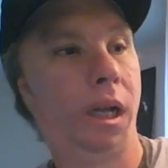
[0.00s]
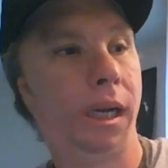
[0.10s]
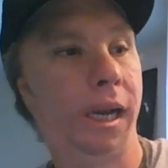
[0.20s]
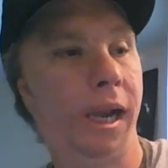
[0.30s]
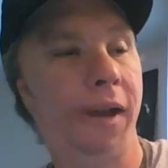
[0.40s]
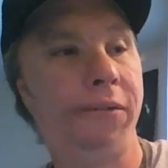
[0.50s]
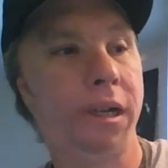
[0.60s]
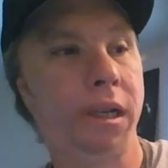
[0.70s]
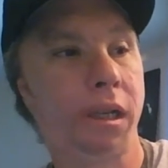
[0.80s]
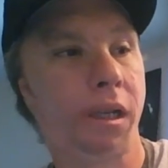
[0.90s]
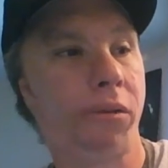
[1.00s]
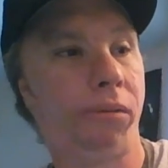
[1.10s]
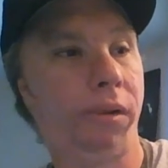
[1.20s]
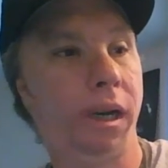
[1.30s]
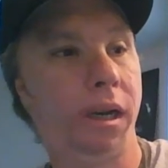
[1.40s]
I got evidence
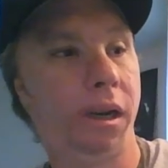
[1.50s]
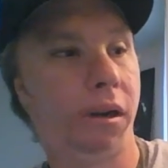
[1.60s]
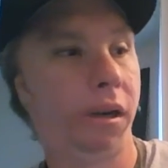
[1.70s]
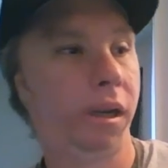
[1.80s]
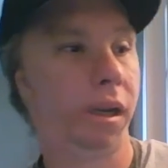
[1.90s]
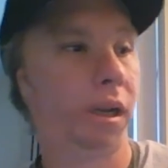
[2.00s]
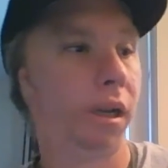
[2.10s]
right here.